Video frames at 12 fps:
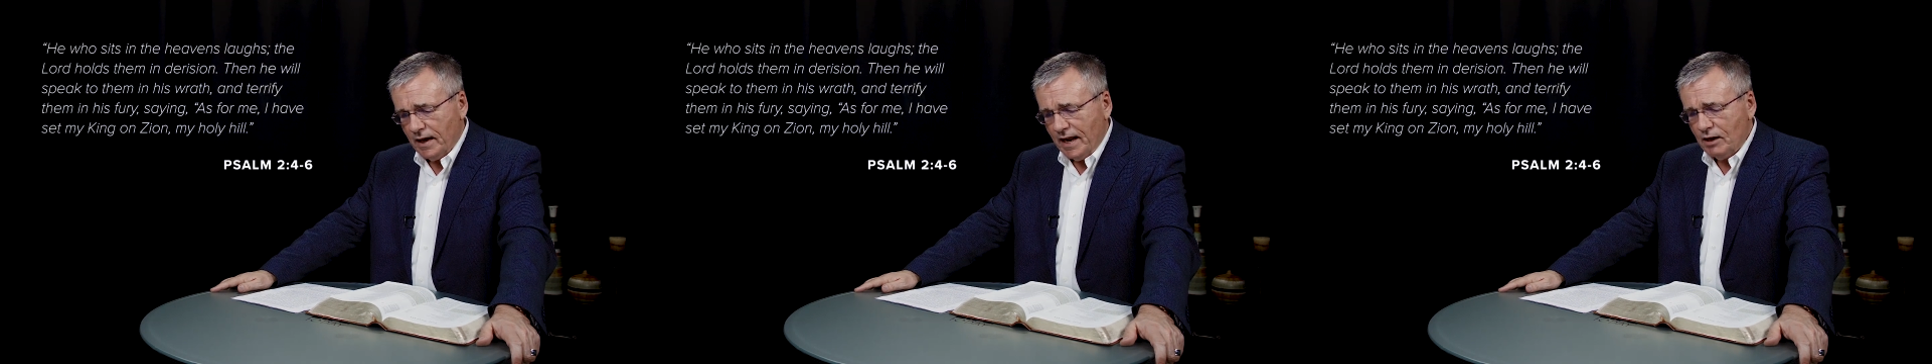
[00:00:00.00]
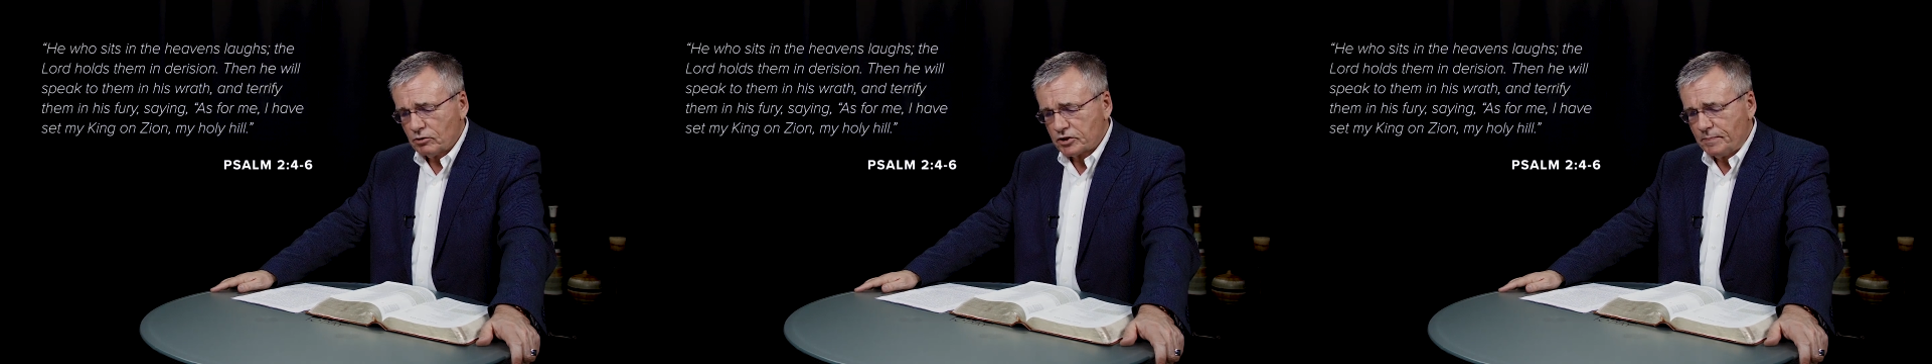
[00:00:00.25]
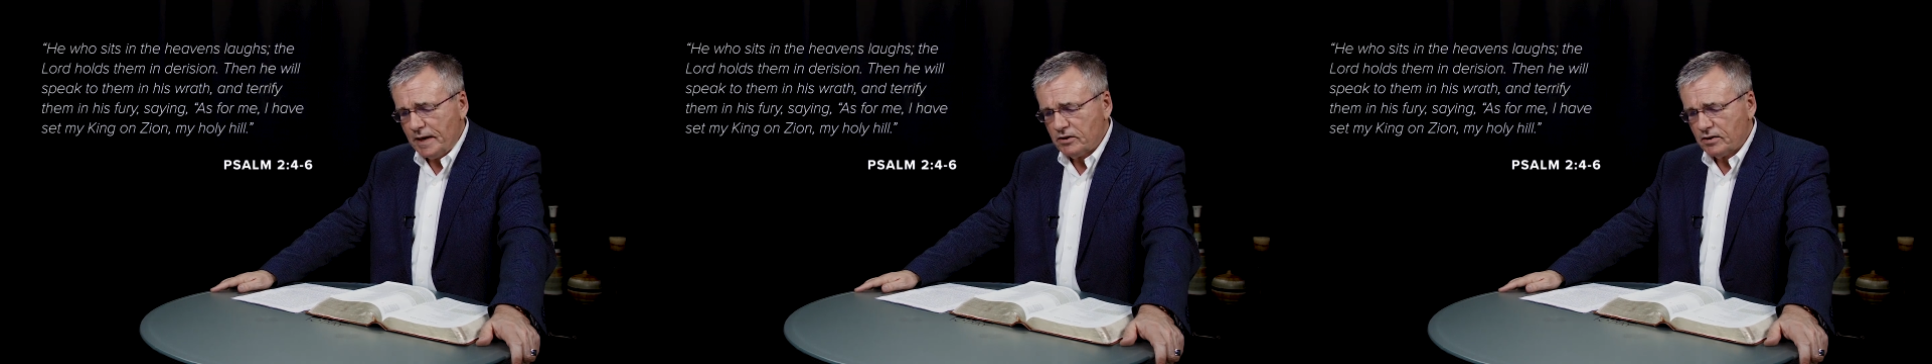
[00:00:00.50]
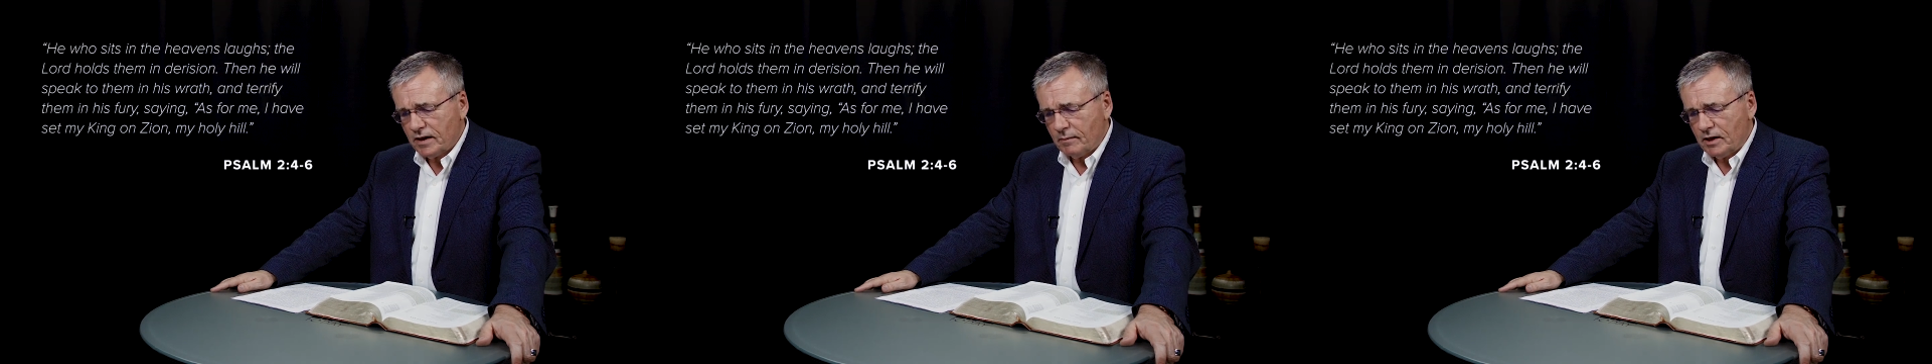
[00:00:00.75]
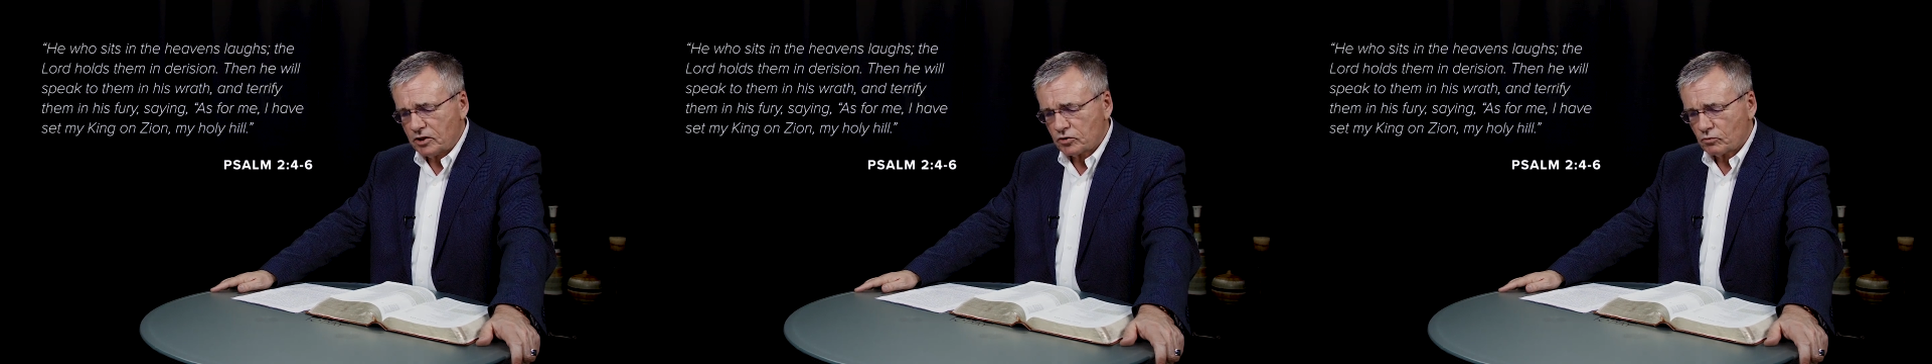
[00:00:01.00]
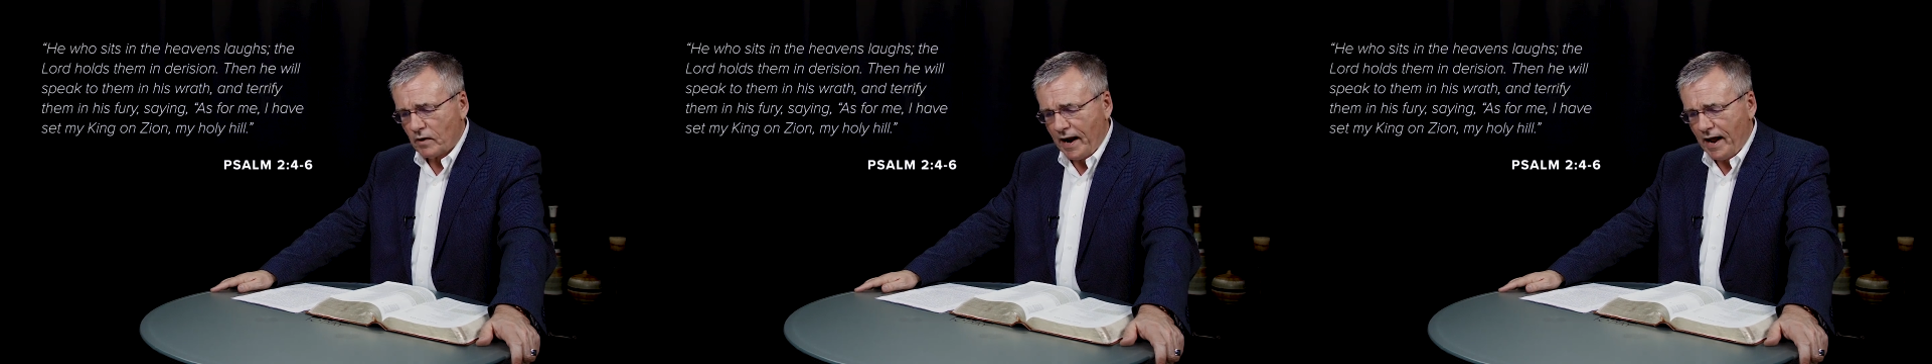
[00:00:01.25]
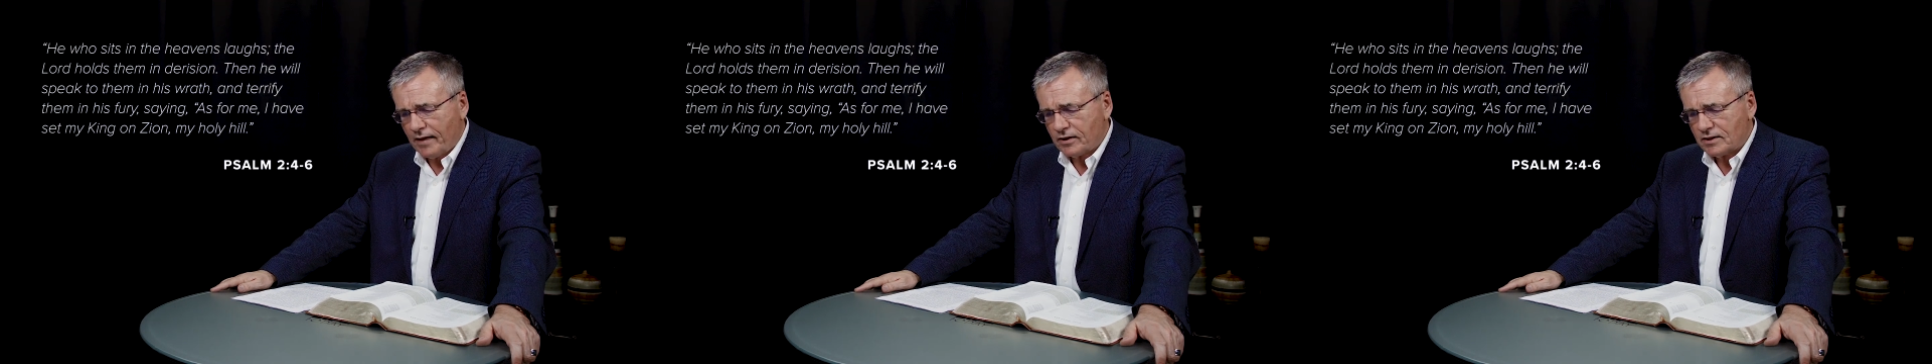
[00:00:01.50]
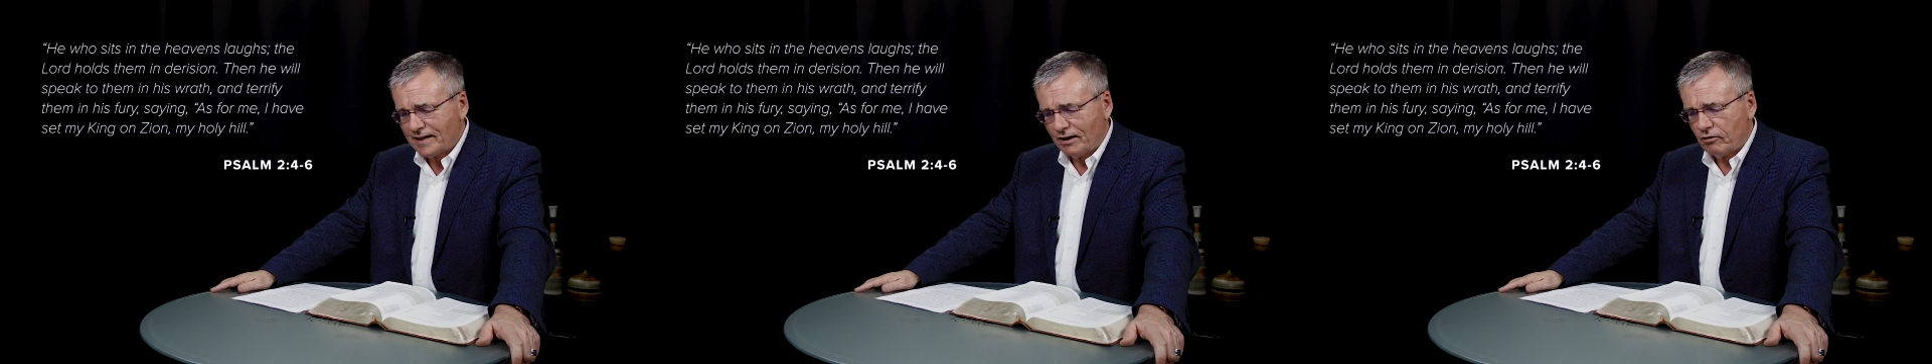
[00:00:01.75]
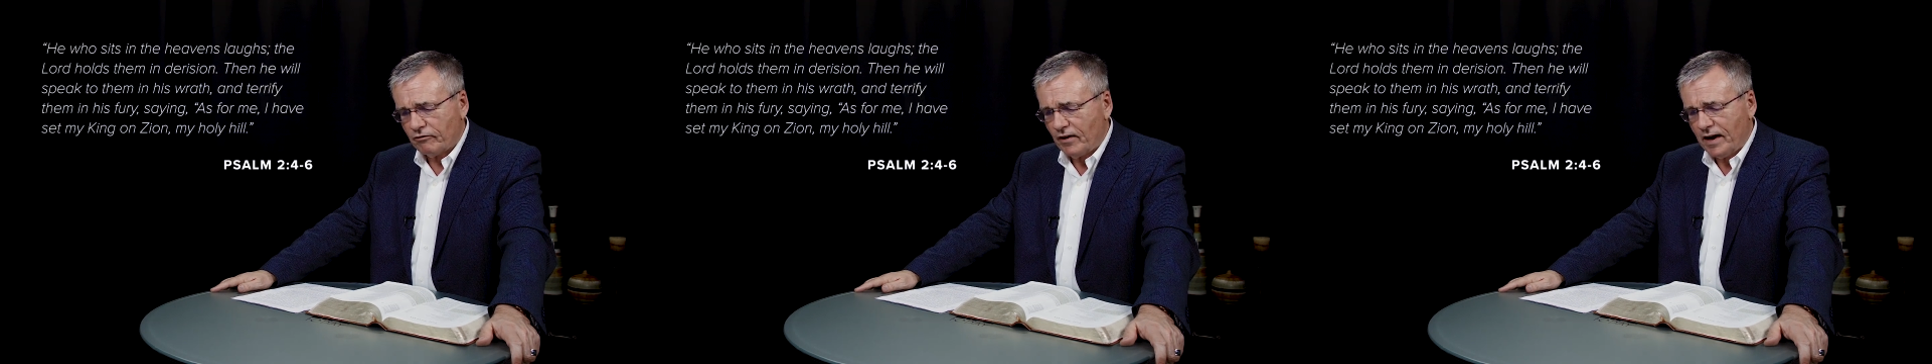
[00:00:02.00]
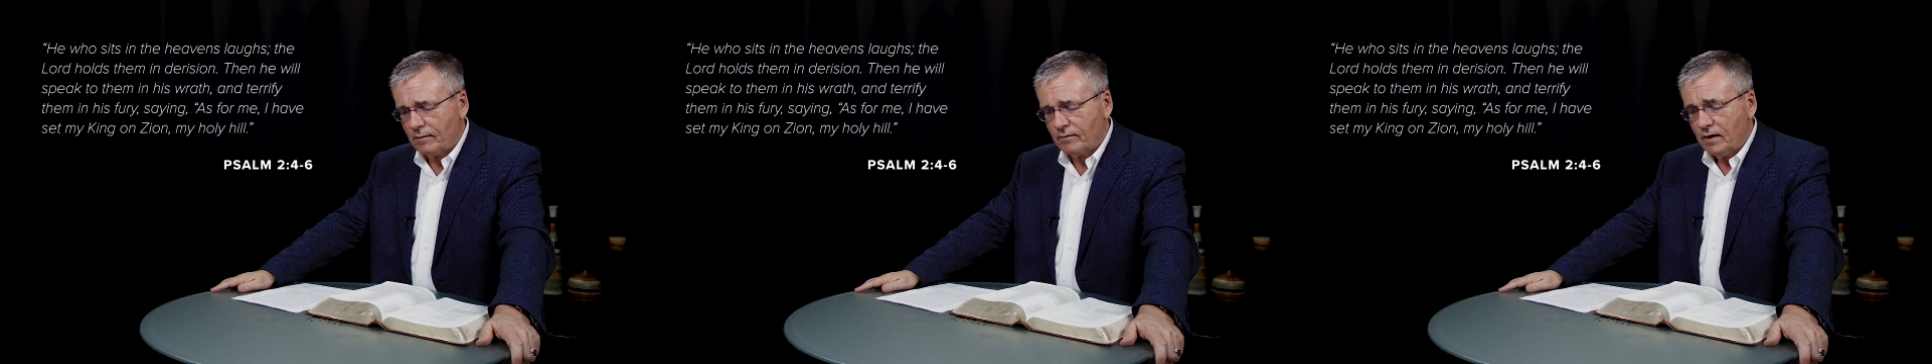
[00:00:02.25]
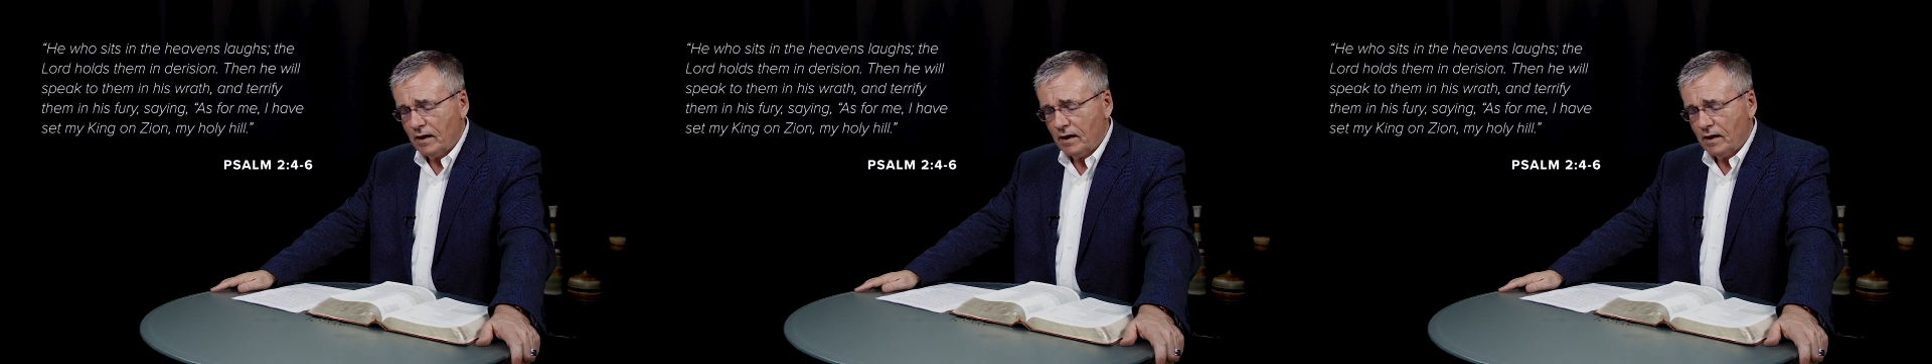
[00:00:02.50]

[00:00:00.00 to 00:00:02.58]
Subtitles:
He will speak to them in his wrath and terrify